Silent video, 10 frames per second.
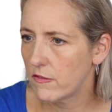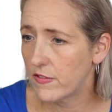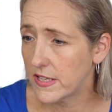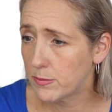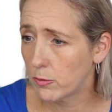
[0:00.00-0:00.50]

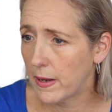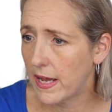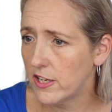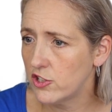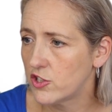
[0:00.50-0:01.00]
Facebook
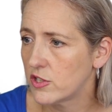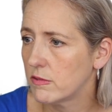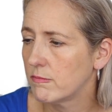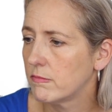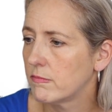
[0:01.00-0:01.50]

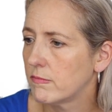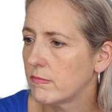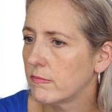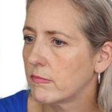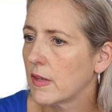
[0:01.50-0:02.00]
page,
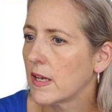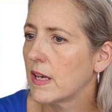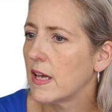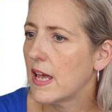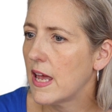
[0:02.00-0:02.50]

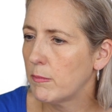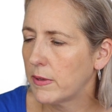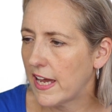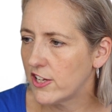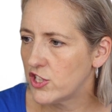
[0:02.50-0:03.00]

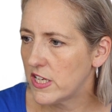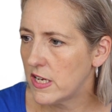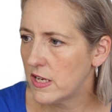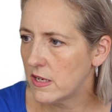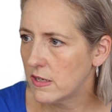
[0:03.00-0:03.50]

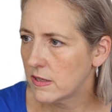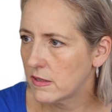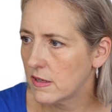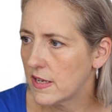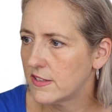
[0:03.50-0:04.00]
MKG,
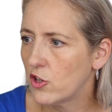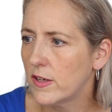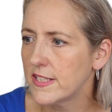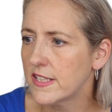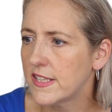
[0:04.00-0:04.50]
and
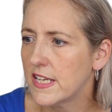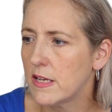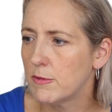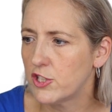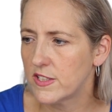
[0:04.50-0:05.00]
notice that
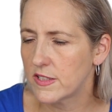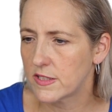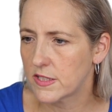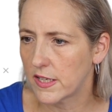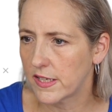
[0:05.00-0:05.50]
the images are
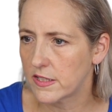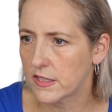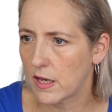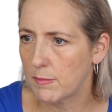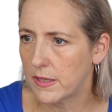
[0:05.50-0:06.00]
starting
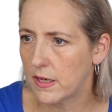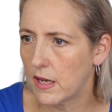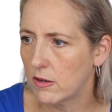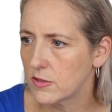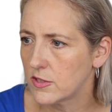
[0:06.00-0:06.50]
to come in
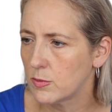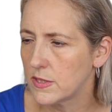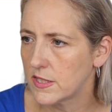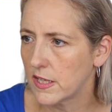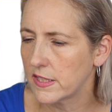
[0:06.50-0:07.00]
now, so
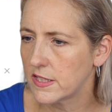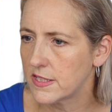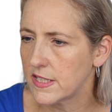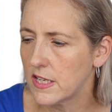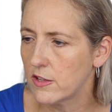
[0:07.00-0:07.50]
we're starting to
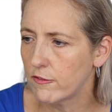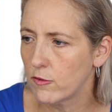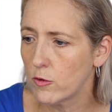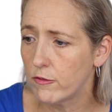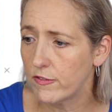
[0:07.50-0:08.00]
see the
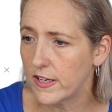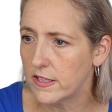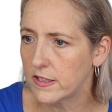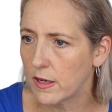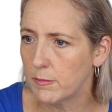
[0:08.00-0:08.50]
full
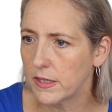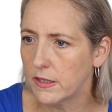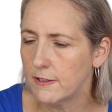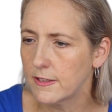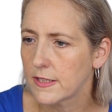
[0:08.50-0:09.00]
feed coming
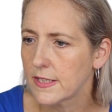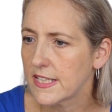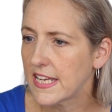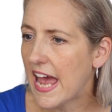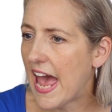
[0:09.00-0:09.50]
in,
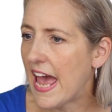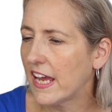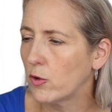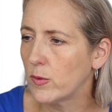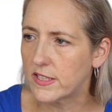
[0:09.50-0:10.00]

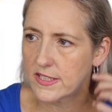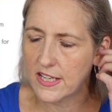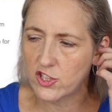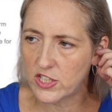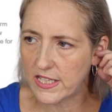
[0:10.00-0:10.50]
and
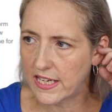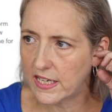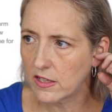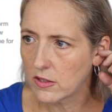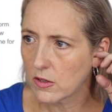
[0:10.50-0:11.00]

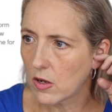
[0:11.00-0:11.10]
quintessentially